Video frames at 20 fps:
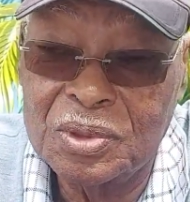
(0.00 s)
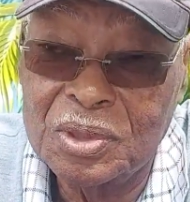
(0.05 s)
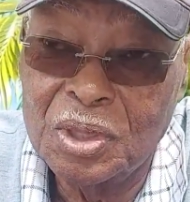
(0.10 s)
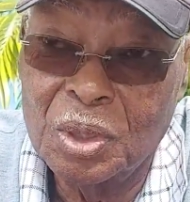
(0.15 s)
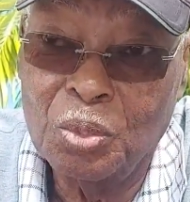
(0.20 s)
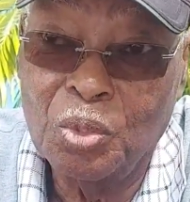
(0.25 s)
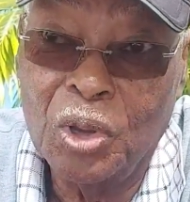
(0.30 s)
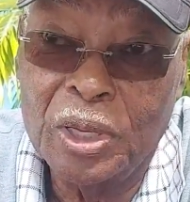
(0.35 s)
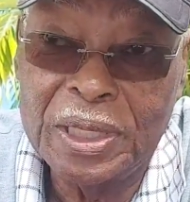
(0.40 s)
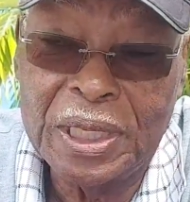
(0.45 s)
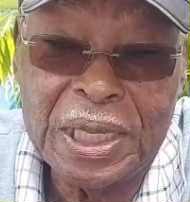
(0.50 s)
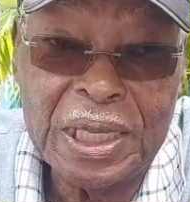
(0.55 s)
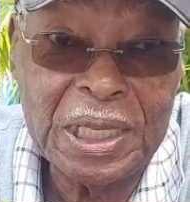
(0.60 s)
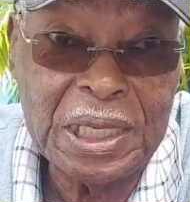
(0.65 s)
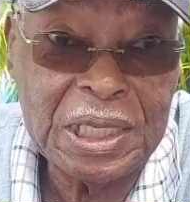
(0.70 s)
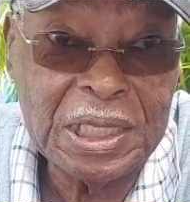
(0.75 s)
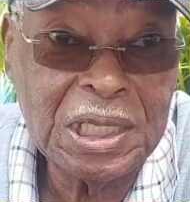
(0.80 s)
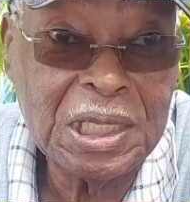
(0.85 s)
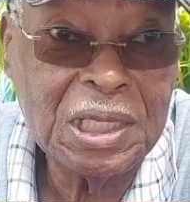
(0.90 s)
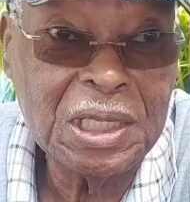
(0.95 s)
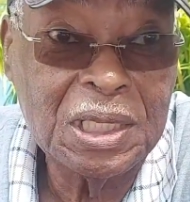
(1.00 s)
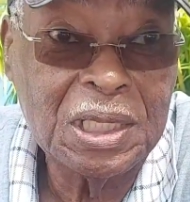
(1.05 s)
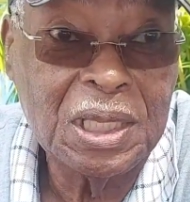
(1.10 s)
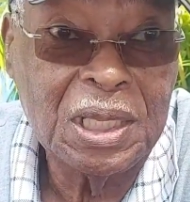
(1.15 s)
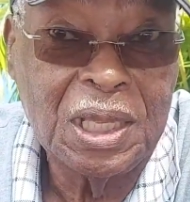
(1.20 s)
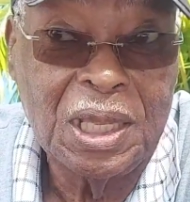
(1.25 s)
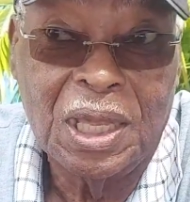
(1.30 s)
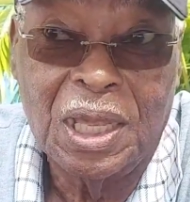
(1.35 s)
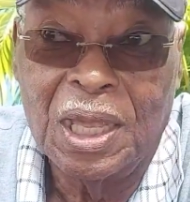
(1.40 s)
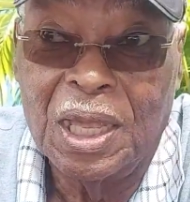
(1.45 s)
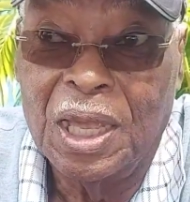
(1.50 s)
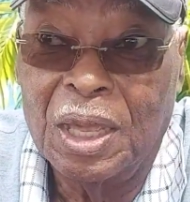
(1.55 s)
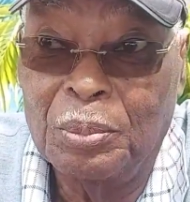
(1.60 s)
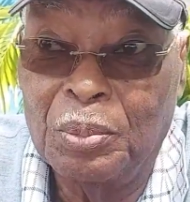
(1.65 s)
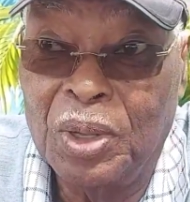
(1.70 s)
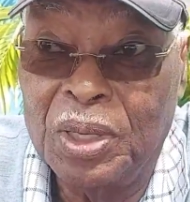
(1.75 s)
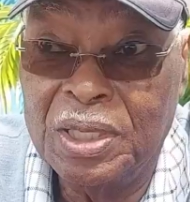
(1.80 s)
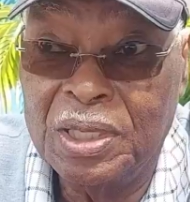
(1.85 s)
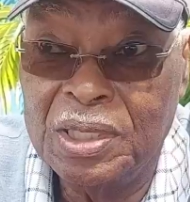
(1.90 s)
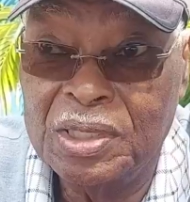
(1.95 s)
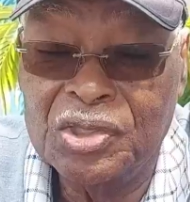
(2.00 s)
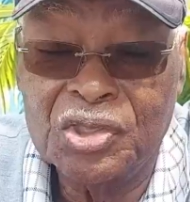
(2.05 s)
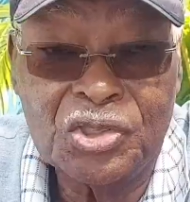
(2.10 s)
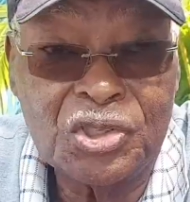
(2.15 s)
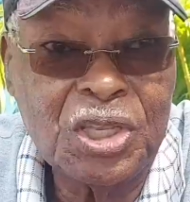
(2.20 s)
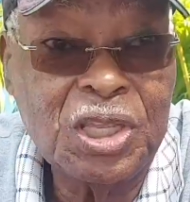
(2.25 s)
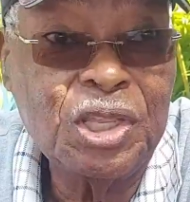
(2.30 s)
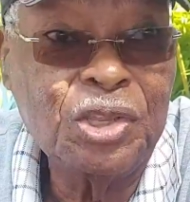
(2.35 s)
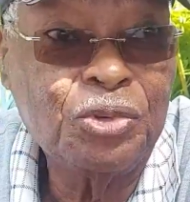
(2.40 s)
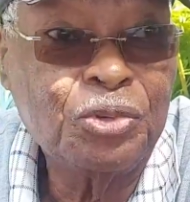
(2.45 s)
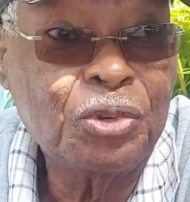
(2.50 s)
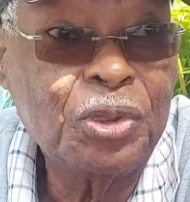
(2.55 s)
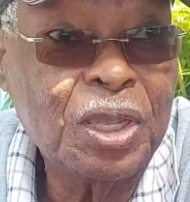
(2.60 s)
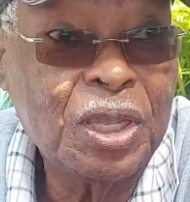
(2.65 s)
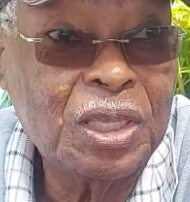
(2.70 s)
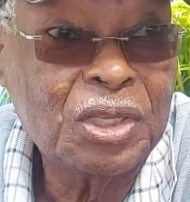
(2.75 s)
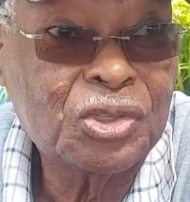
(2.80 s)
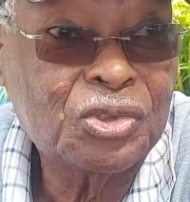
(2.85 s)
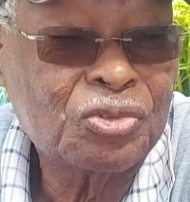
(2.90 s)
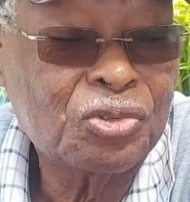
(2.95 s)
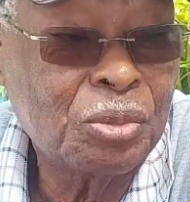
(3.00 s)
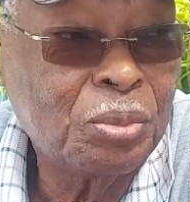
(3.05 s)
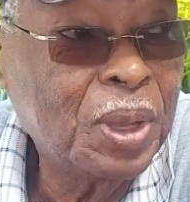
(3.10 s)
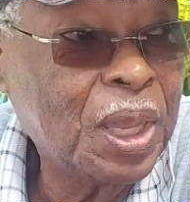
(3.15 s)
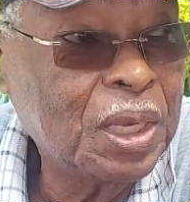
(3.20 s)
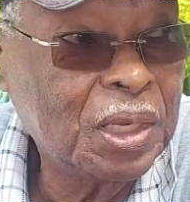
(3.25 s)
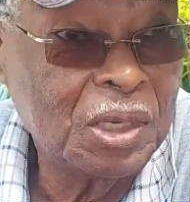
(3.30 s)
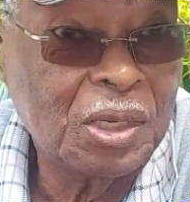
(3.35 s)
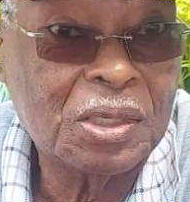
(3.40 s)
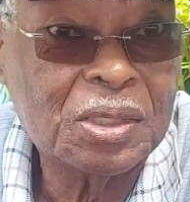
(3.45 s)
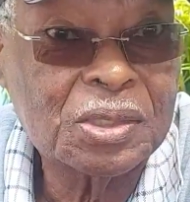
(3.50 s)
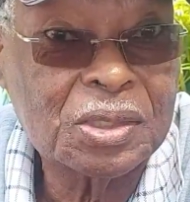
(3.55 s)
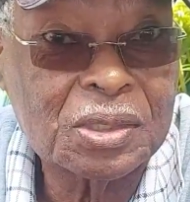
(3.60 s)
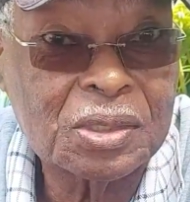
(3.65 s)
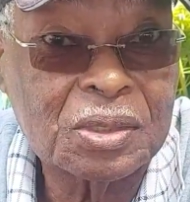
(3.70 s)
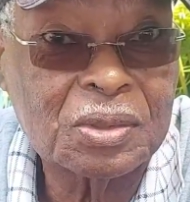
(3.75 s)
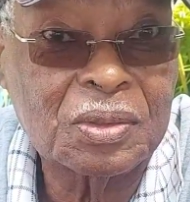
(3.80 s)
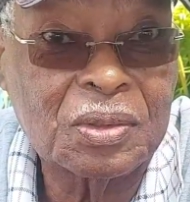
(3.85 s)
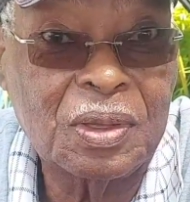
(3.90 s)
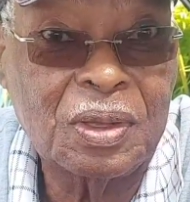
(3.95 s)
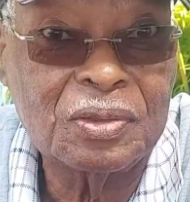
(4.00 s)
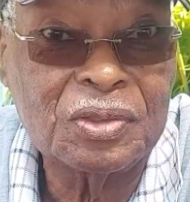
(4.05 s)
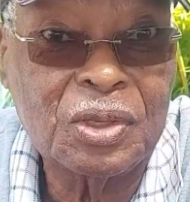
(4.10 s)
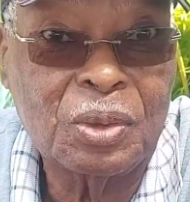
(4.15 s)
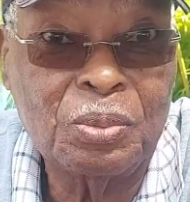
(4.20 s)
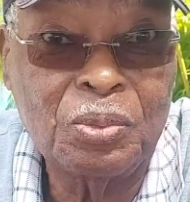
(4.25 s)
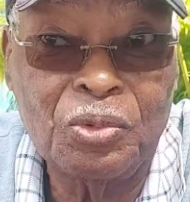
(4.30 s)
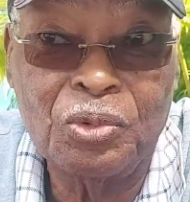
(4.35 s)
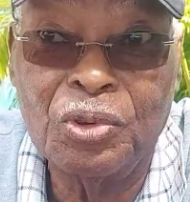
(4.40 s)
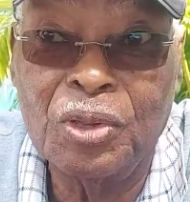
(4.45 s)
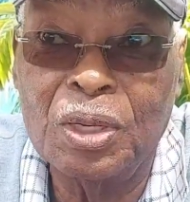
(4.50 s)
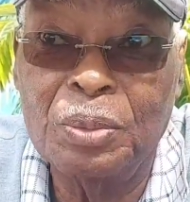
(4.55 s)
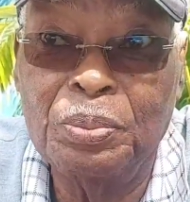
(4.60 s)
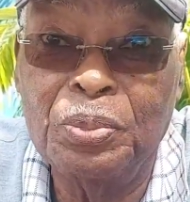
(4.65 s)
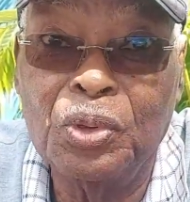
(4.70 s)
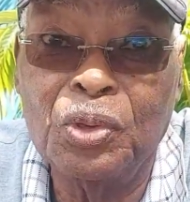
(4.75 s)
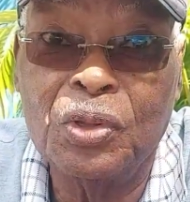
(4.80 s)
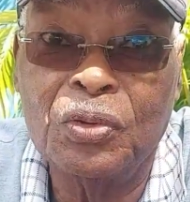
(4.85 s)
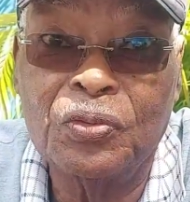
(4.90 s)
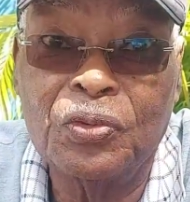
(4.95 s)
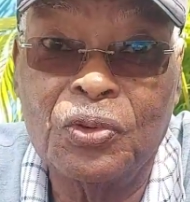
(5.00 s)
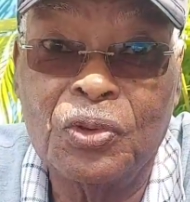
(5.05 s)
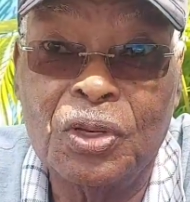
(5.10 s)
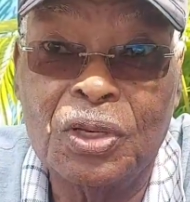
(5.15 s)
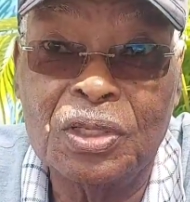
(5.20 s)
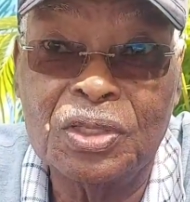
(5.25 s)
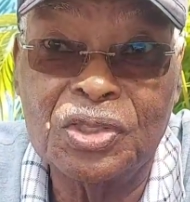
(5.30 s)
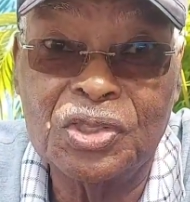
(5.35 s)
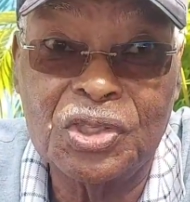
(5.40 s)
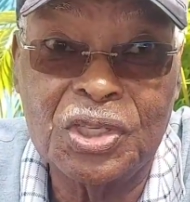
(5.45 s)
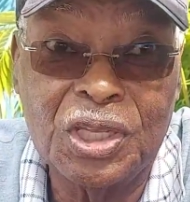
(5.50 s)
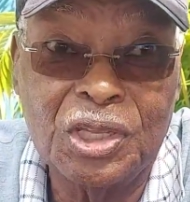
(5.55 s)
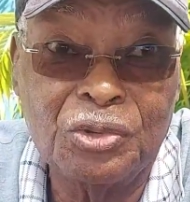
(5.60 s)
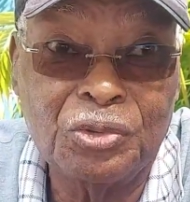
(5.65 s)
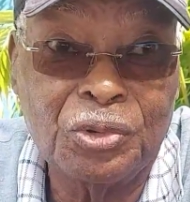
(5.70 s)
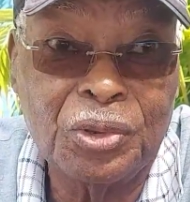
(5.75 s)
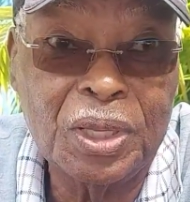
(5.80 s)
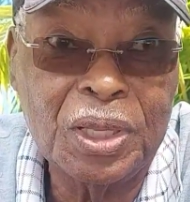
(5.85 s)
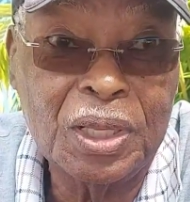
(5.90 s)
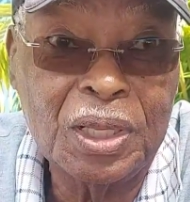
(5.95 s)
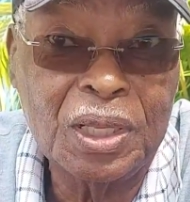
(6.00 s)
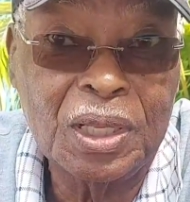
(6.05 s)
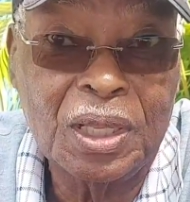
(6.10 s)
somewhat hilly, but the scenery is tremendous. There are some real beautiful scenery,